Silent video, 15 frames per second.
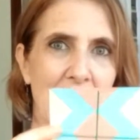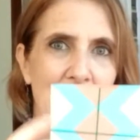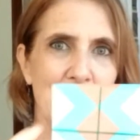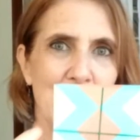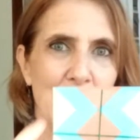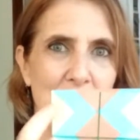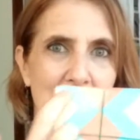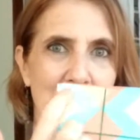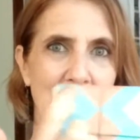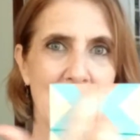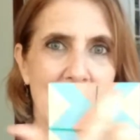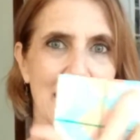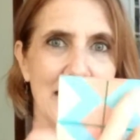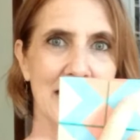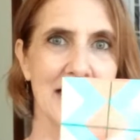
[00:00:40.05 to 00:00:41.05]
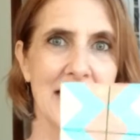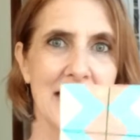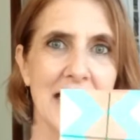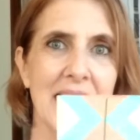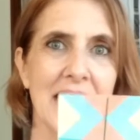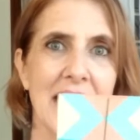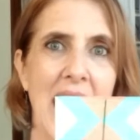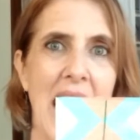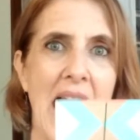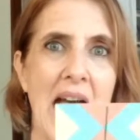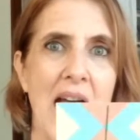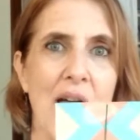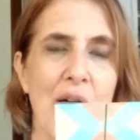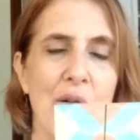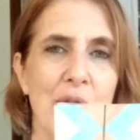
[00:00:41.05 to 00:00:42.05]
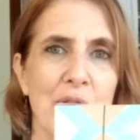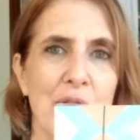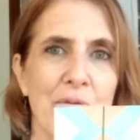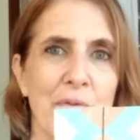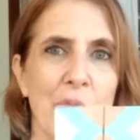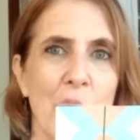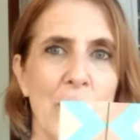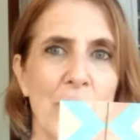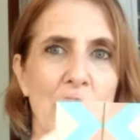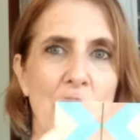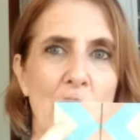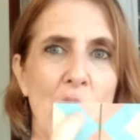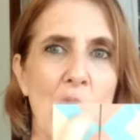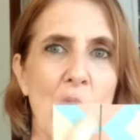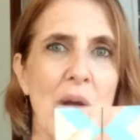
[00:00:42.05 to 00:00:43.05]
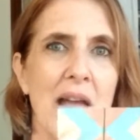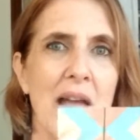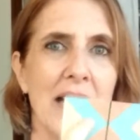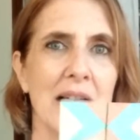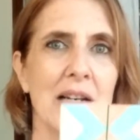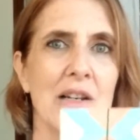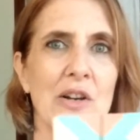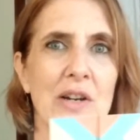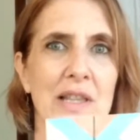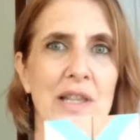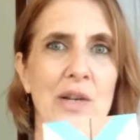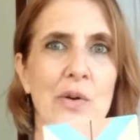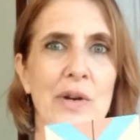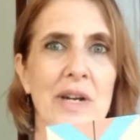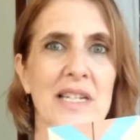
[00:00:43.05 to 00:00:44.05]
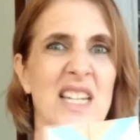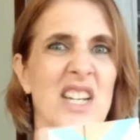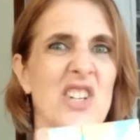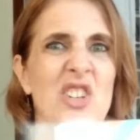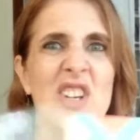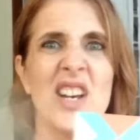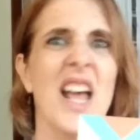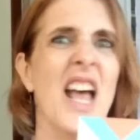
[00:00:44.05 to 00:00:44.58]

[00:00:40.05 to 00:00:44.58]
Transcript: so that they can see how the four go and look at the orientation.